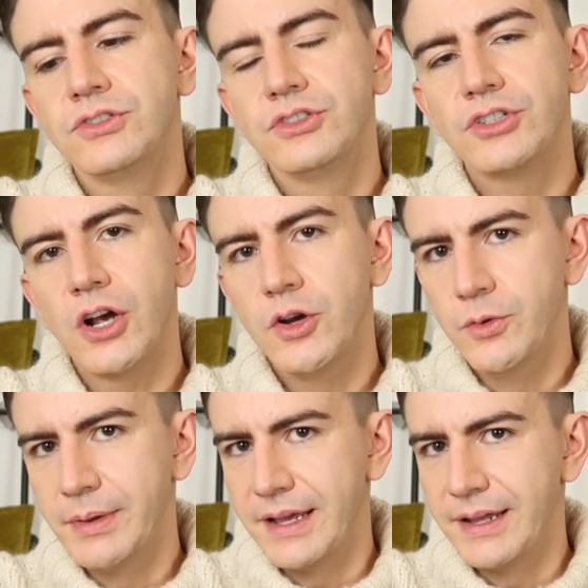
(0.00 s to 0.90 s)

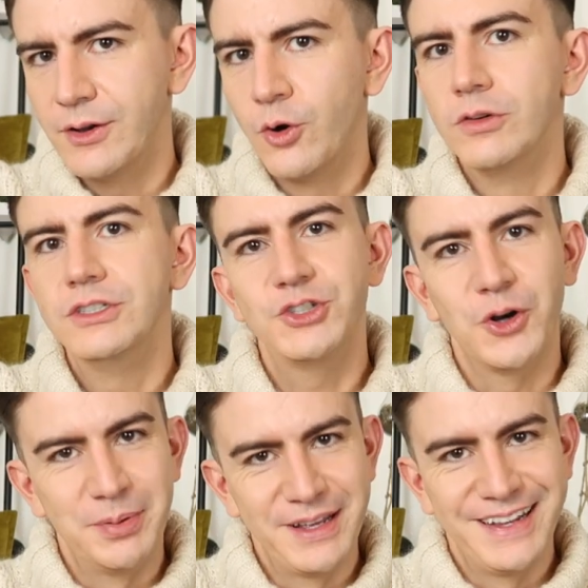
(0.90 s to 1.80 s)
Joby or a
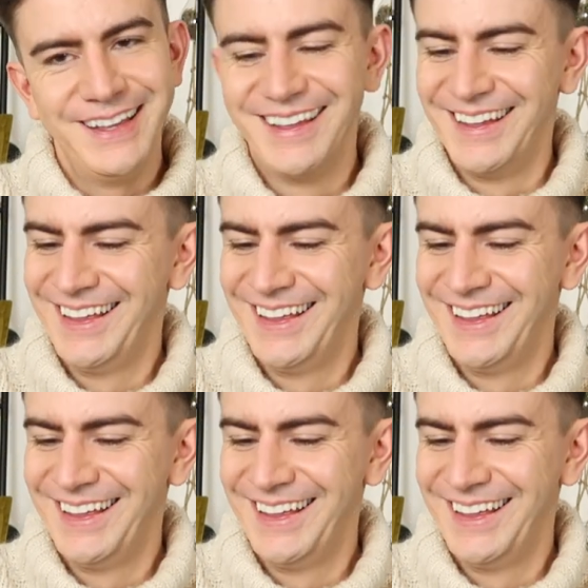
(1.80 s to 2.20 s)
Jobby.